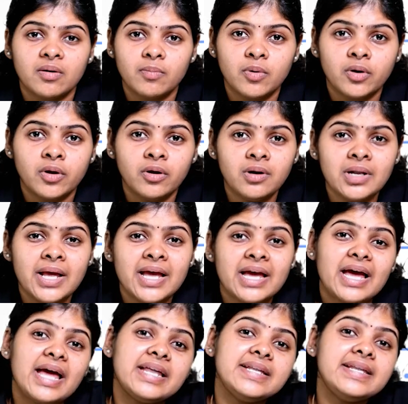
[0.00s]
tramadol,
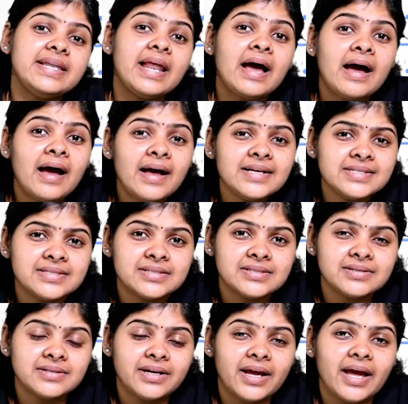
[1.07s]
and last
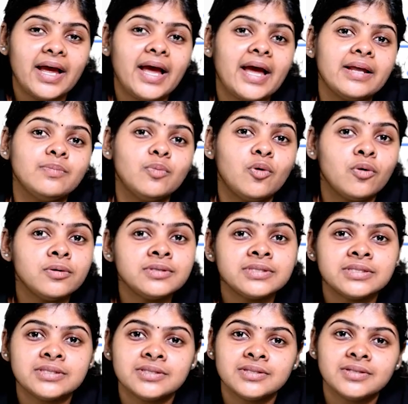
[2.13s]
and
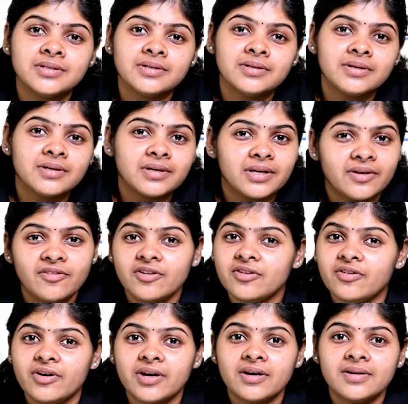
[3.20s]
most
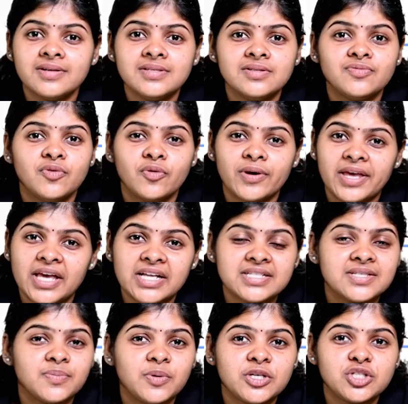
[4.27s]
given drug is for
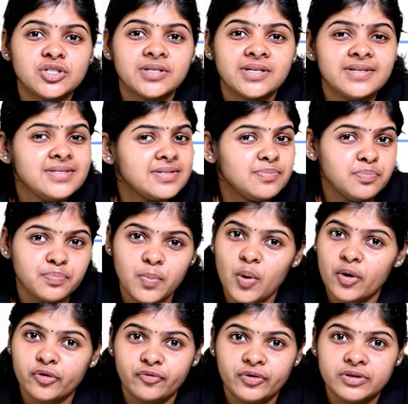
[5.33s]
cancer patient is
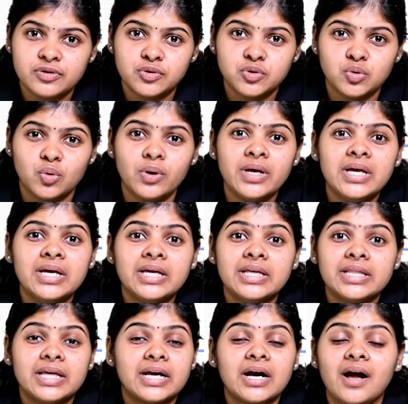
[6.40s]
morphine. So
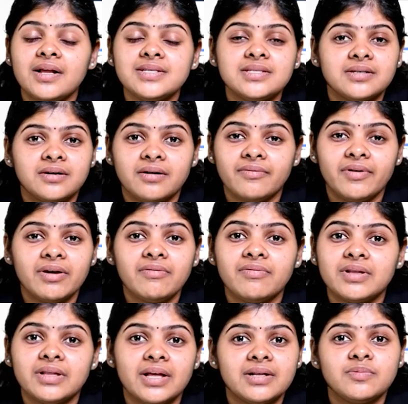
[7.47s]
they can't survive
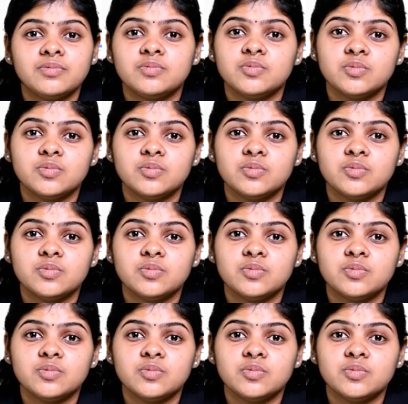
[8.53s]
with that